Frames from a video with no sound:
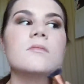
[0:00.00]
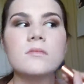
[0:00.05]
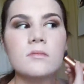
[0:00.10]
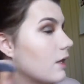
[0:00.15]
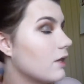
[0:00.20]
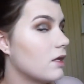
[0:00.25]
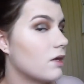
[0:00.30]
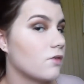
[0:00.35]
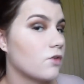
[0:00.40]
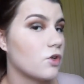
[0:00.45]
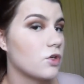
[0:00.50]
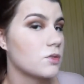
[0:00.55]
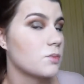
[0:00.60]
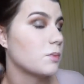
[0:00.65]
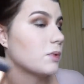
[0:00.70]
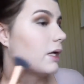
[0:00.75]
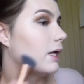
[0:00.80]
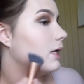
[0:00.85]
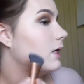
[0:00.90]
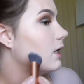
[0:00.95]
And then of course
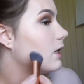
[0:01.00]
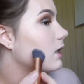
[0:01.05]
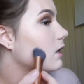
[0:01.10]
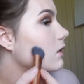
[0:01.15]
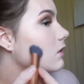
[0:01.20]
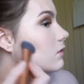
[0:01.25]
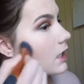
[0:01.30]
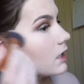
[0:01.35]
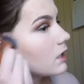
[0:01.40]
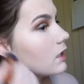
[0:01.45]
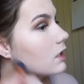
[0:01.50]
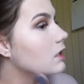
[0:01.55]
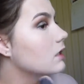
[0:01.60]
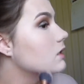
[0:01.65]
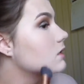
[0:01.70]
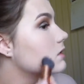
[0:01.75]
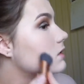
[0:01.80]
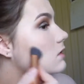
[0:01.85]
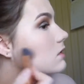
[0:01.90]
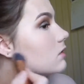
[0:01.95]
blending
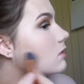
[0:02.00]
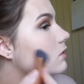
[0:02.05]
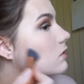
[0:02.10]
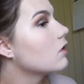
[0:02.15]
is